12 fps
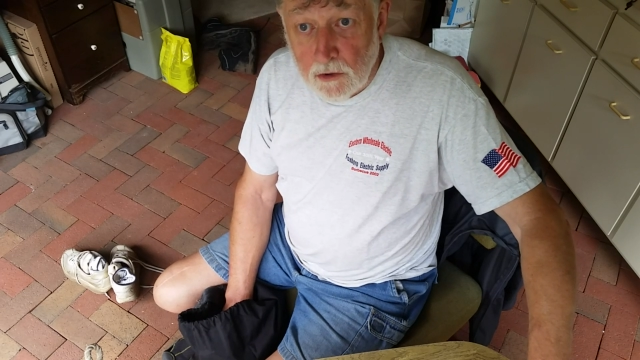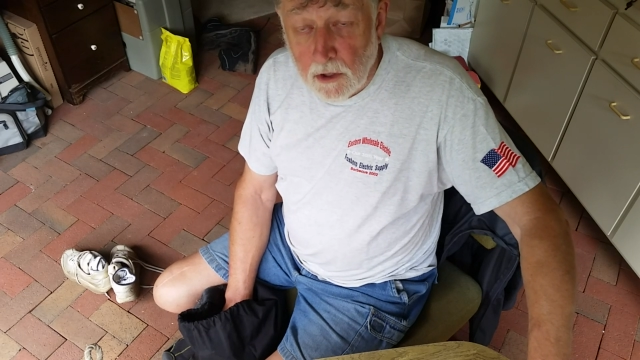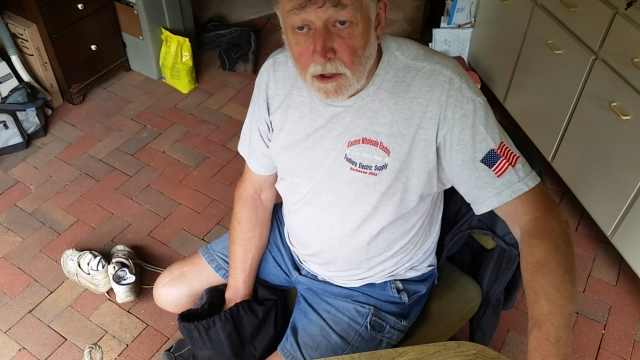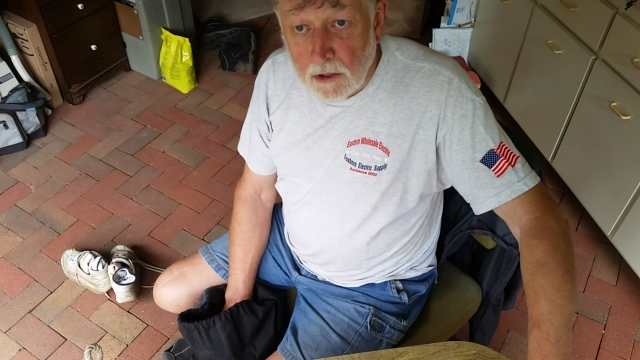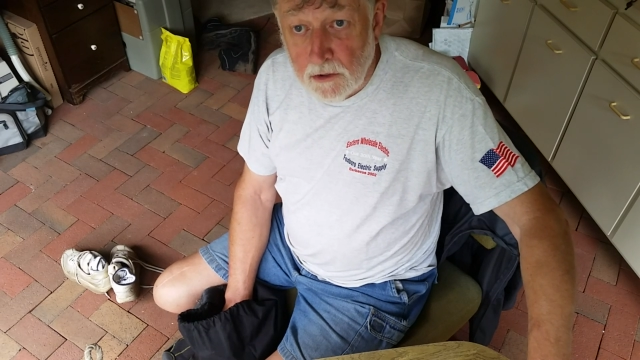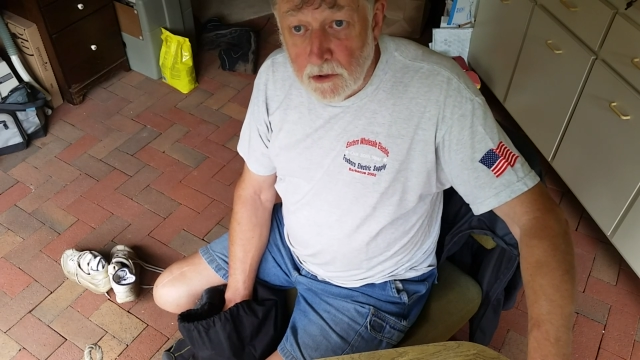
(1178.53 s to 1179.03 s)

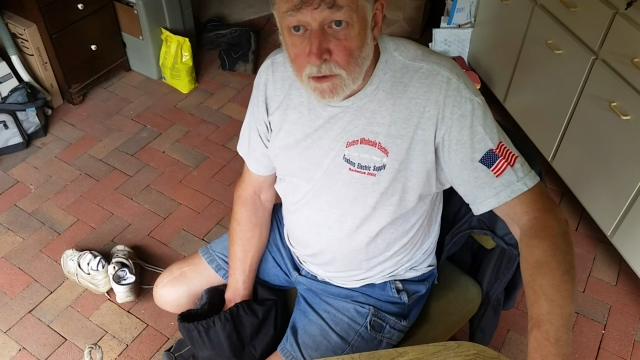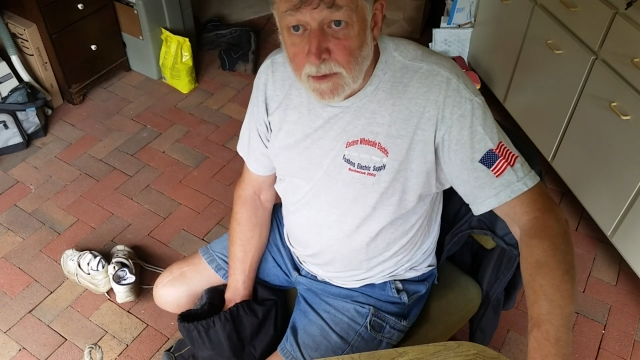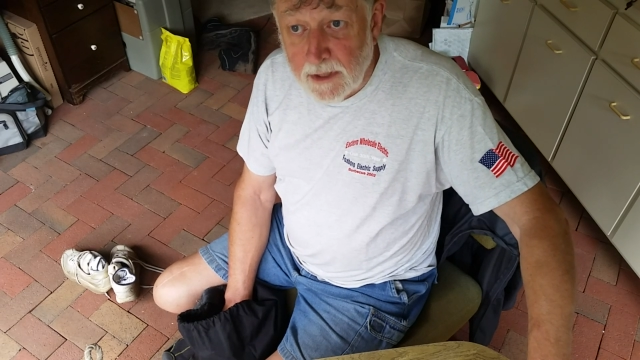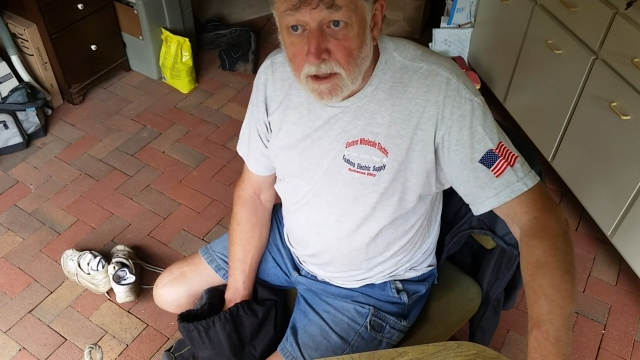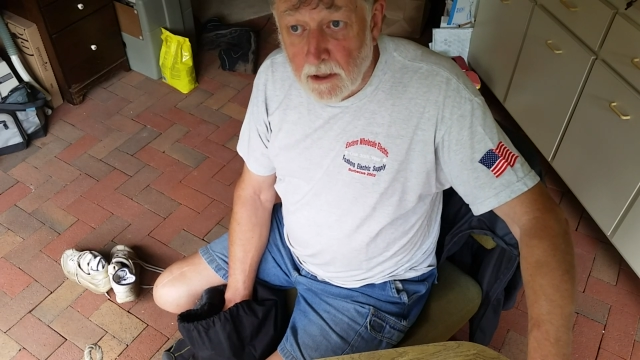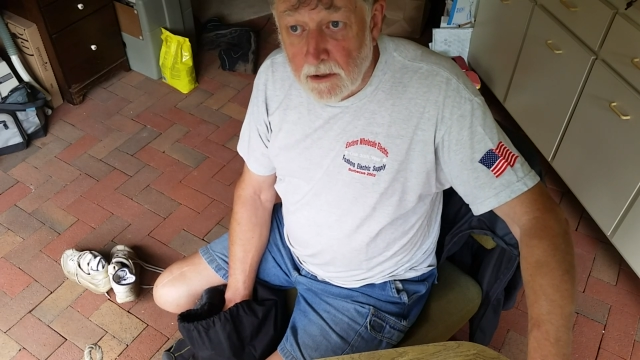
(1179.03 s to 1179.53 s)
uh,
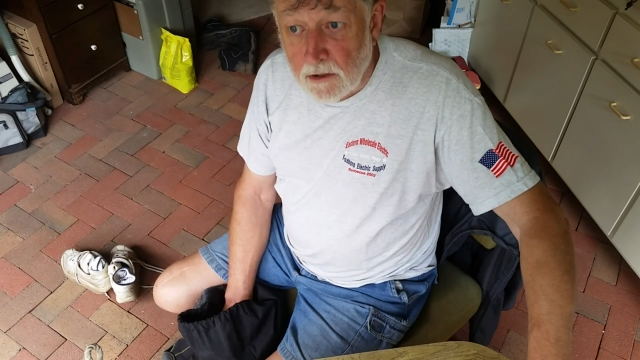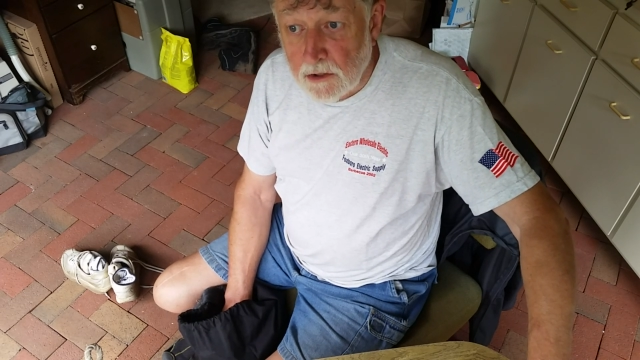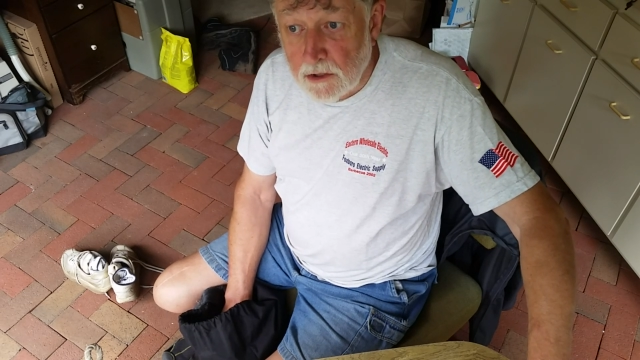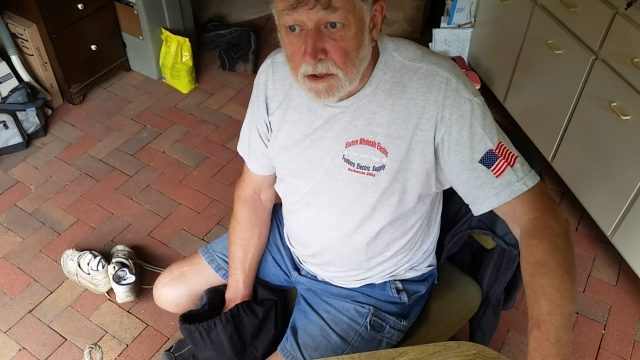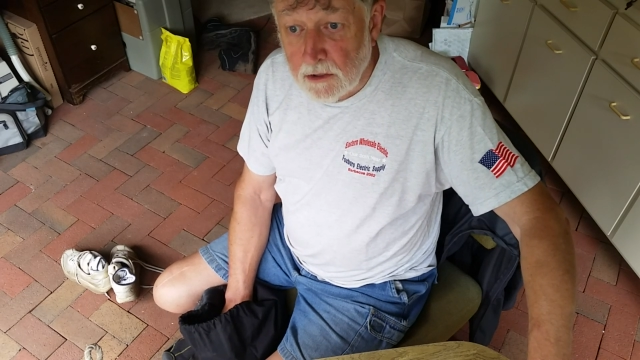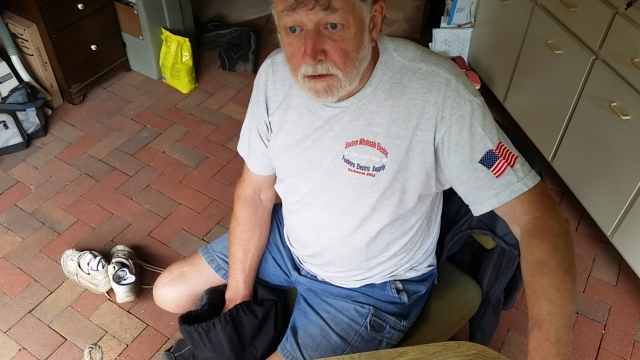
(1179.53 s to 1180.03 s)
tree
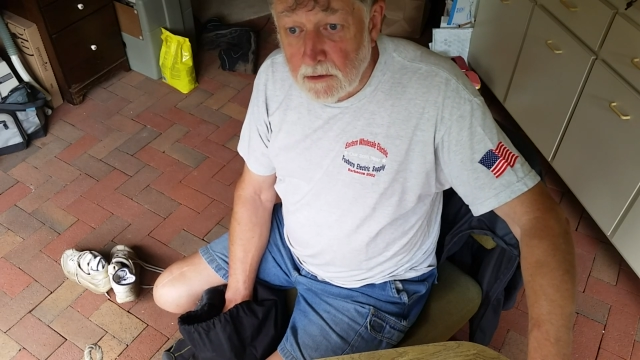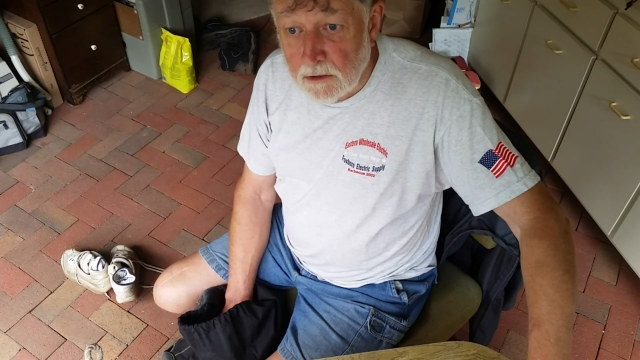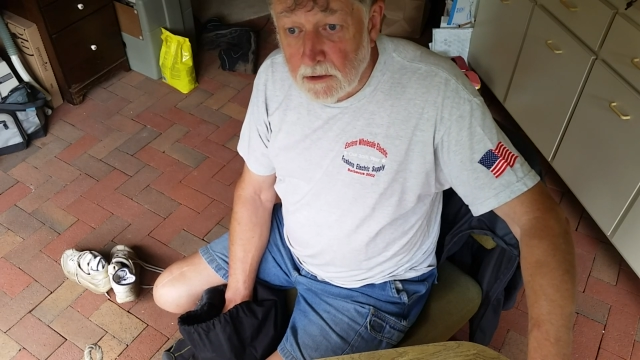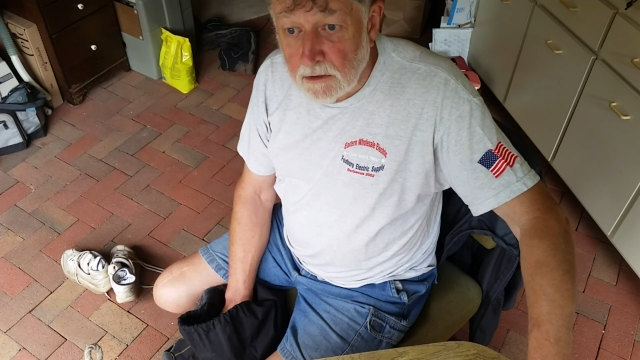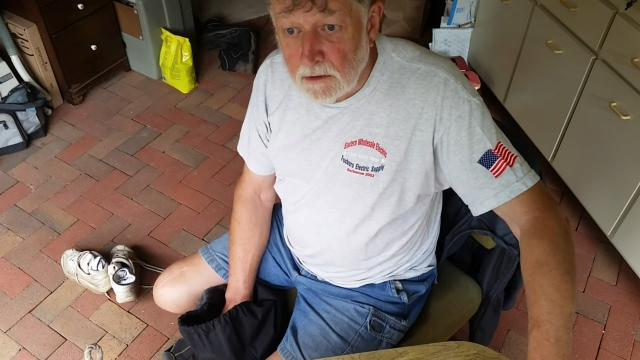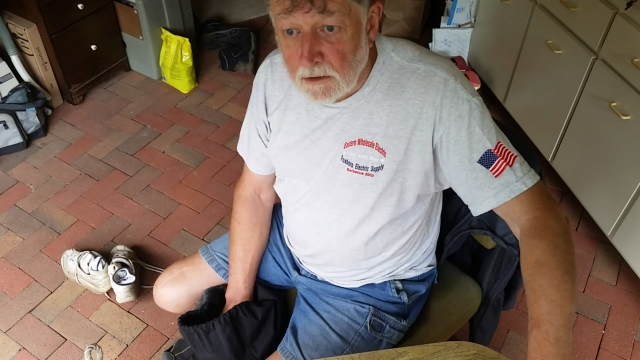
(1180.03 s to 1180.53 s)
cutters, to,
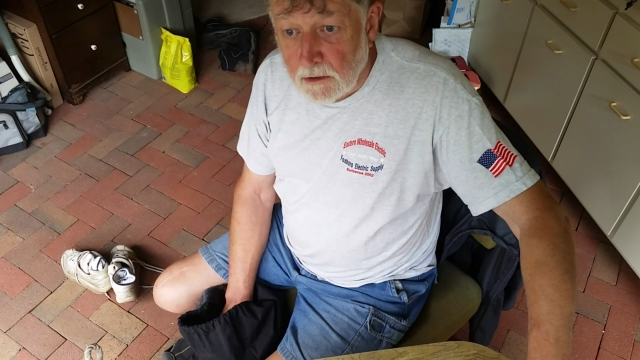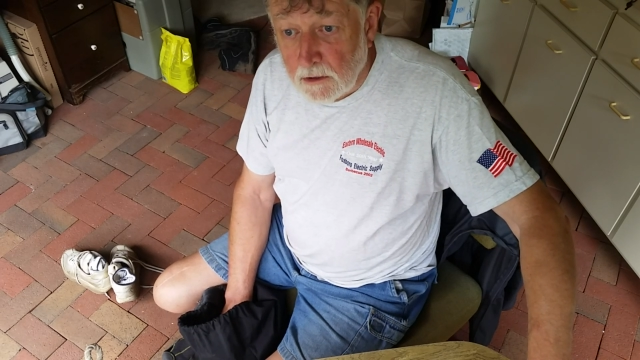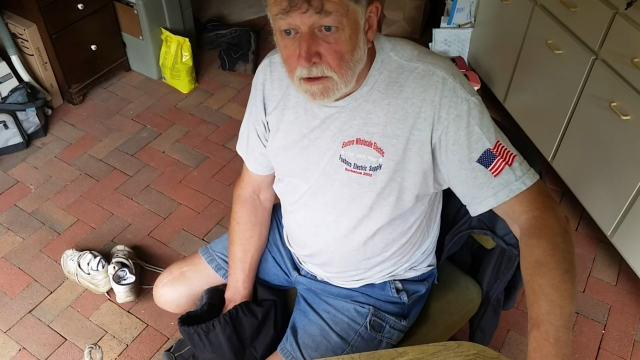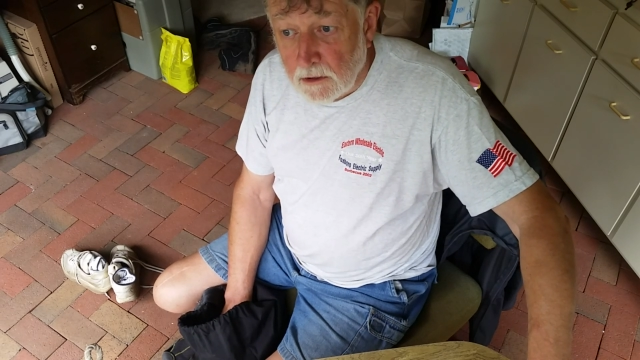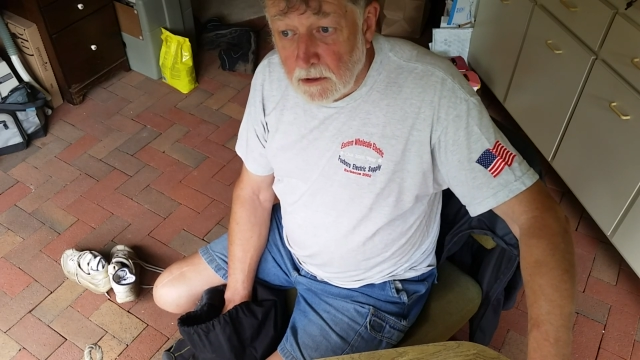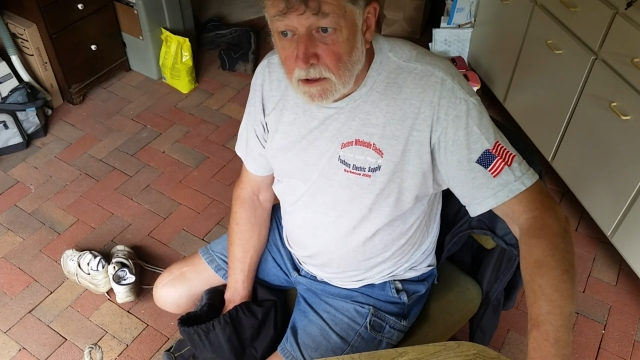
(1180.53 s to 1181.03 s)
to
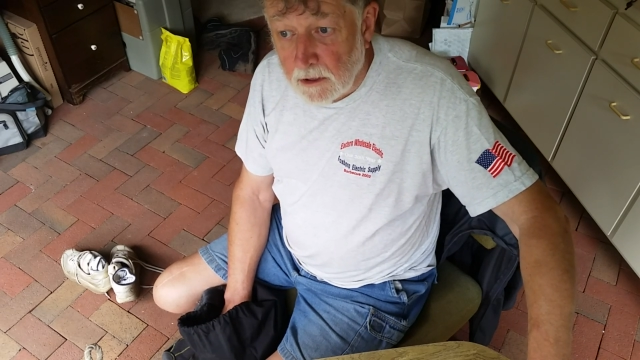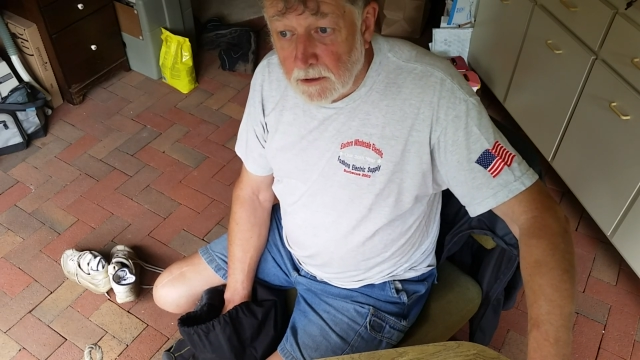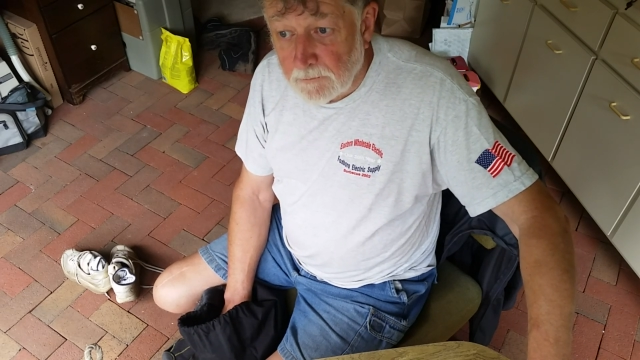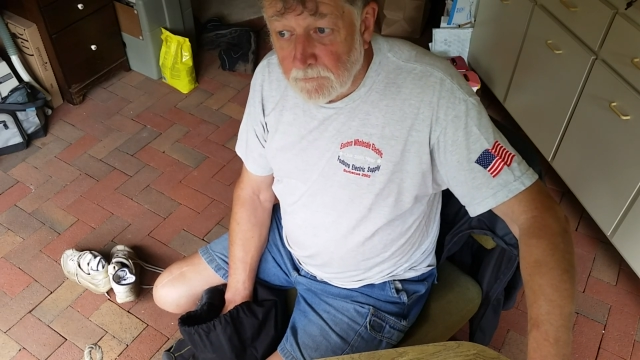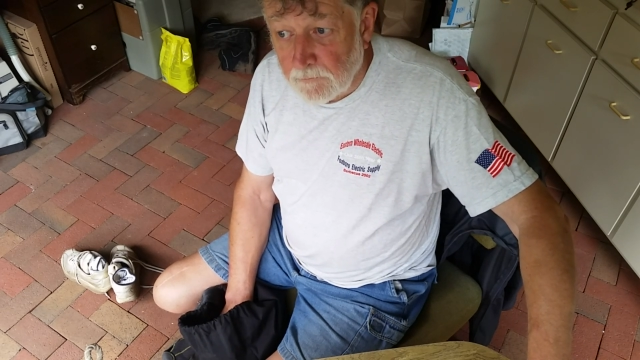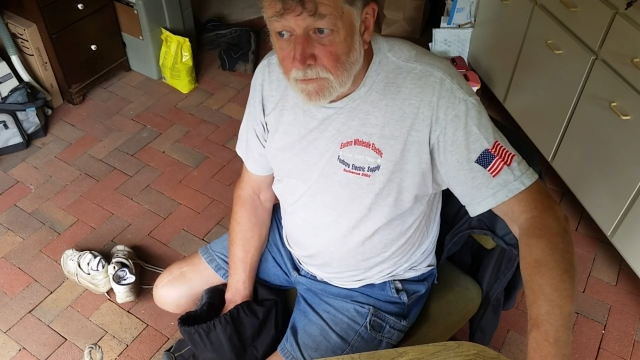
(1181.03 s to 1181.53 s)
um,